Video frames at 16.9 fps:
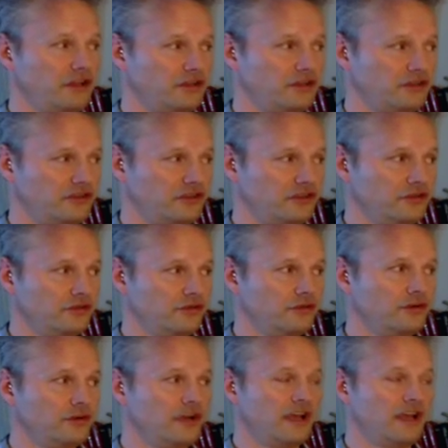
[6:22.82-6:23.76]

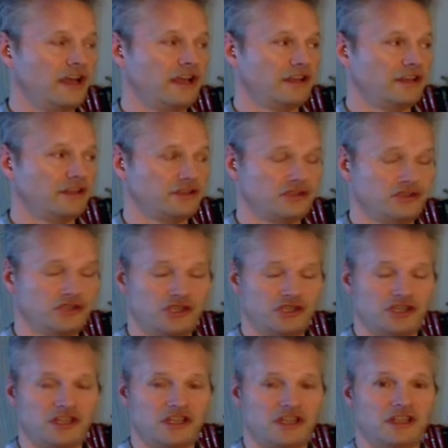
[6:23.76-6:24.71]
2 and G,
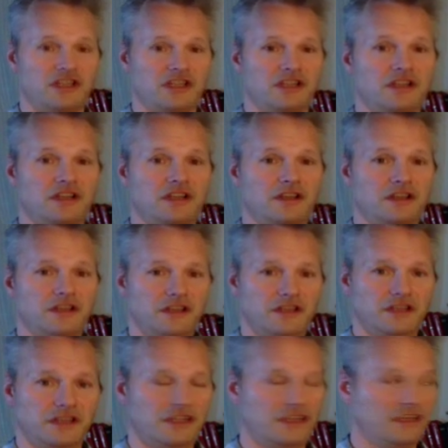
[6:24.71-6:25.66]

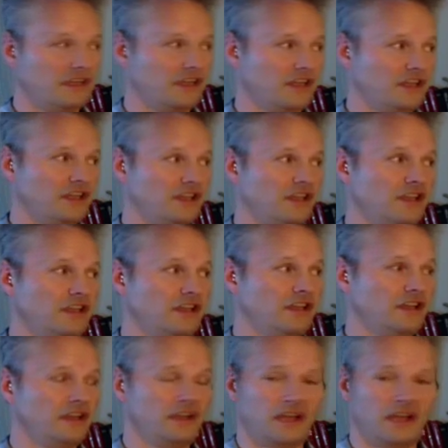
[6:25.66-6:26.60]
E,
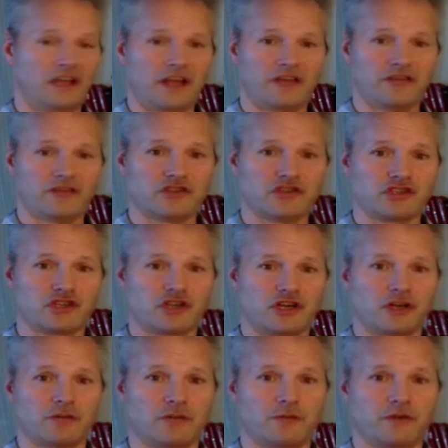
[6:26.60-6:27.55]
F
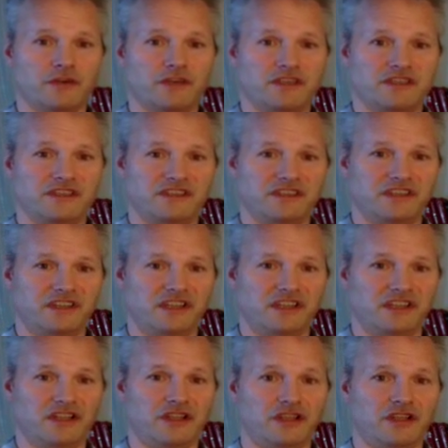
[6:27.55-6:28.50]
sharp, D,
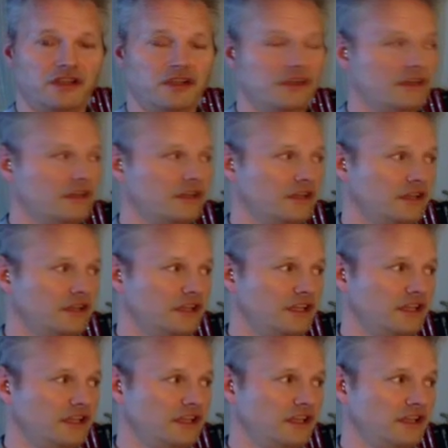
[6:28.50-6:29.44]
E,
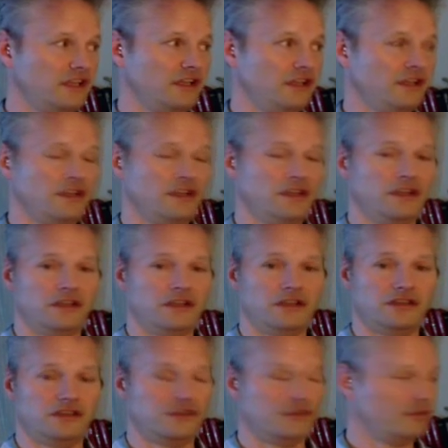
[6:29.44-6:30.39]

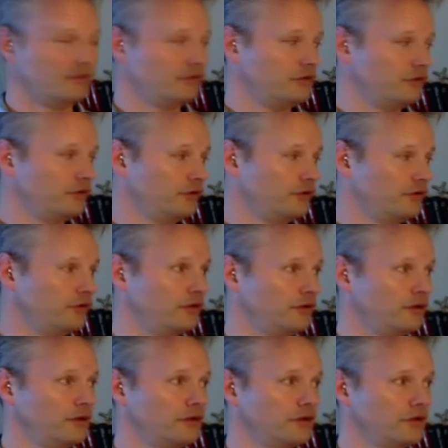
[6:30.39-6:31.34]

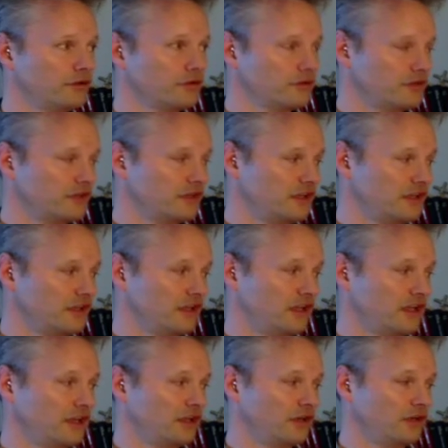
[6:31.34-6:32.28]
2, 3,
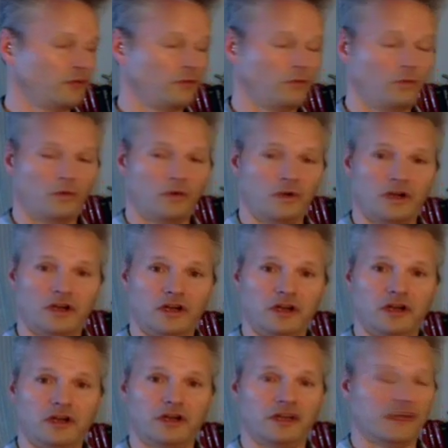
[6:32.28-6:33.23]
and
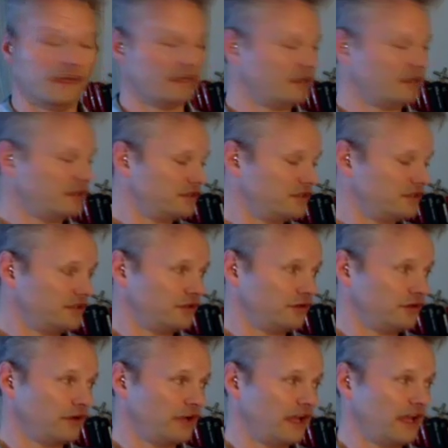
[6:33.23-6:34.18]
1 and
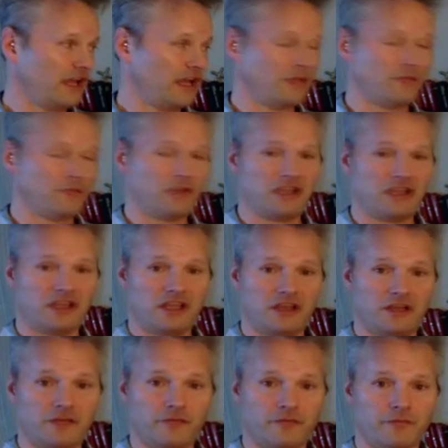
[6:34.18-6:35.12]
2, A,
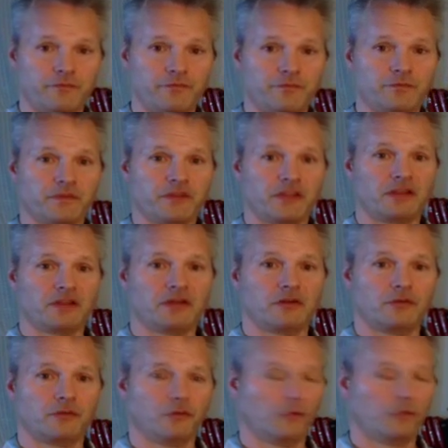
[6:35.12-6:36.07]
pinky.
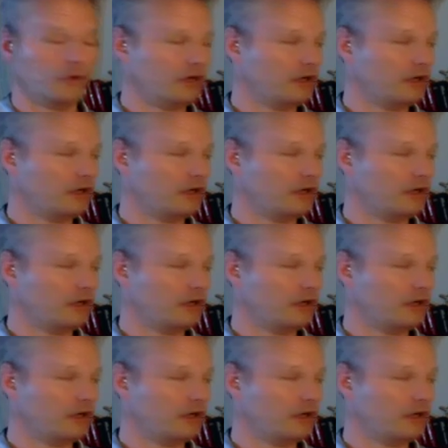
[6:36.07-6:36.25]
1